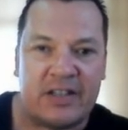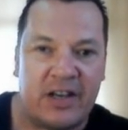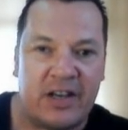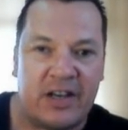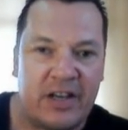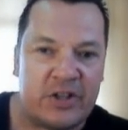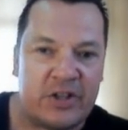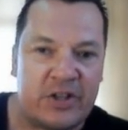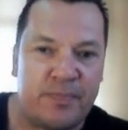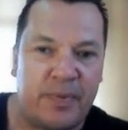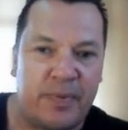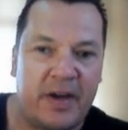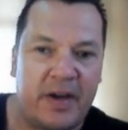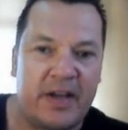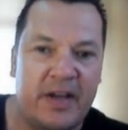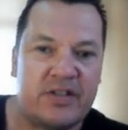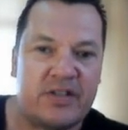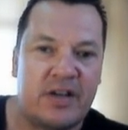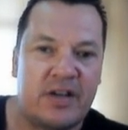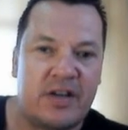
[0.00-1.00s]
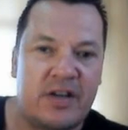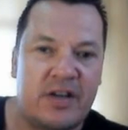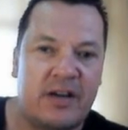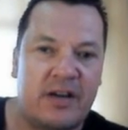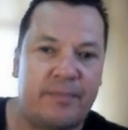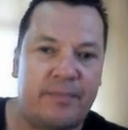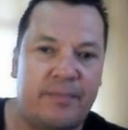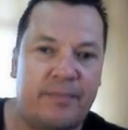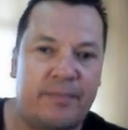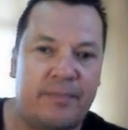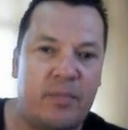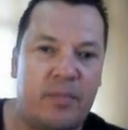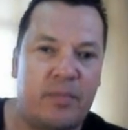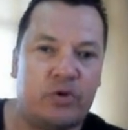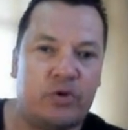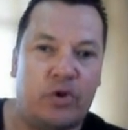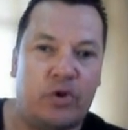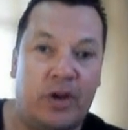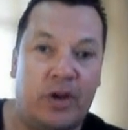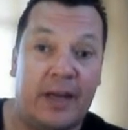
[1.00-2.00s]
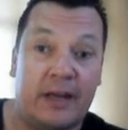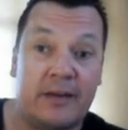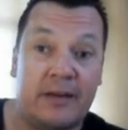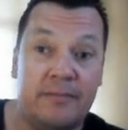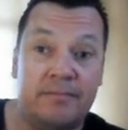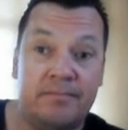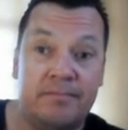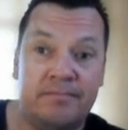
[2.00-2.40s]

the lead page, and promote your link.